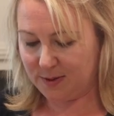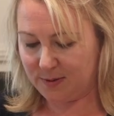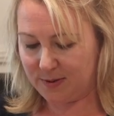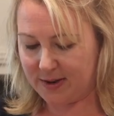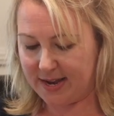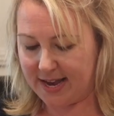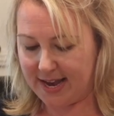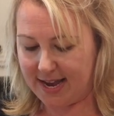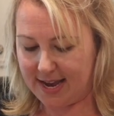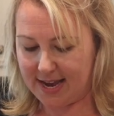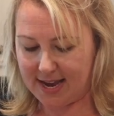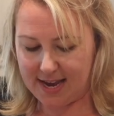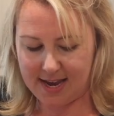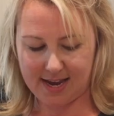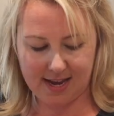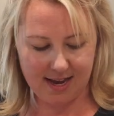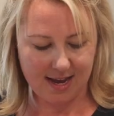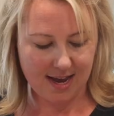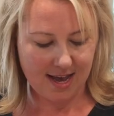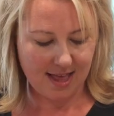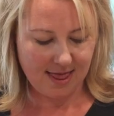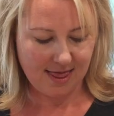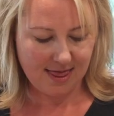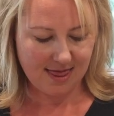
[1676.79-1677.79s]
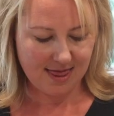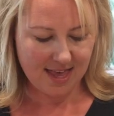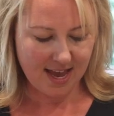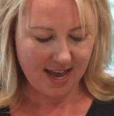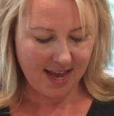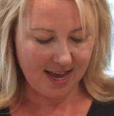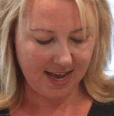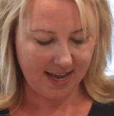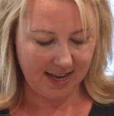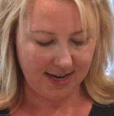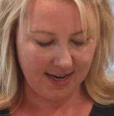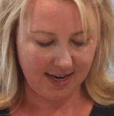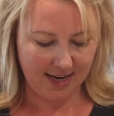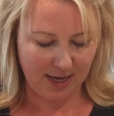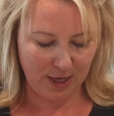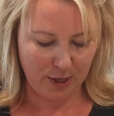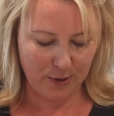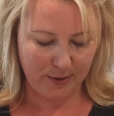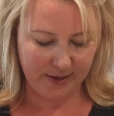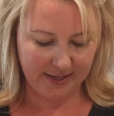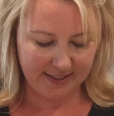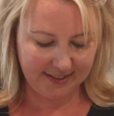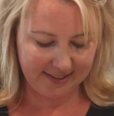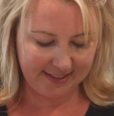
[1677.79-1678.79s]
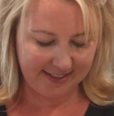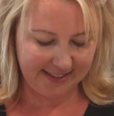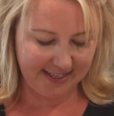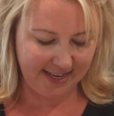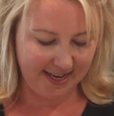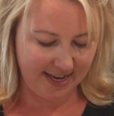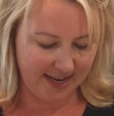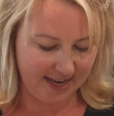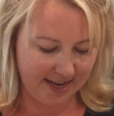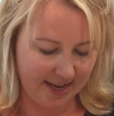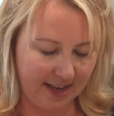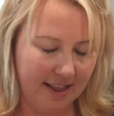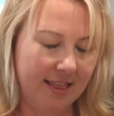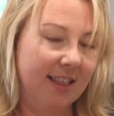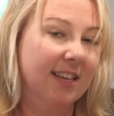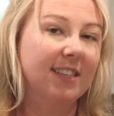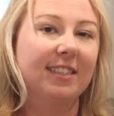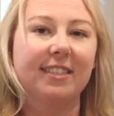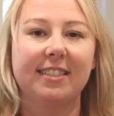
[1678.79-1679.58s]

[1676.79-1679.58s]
Okay, and then you can see the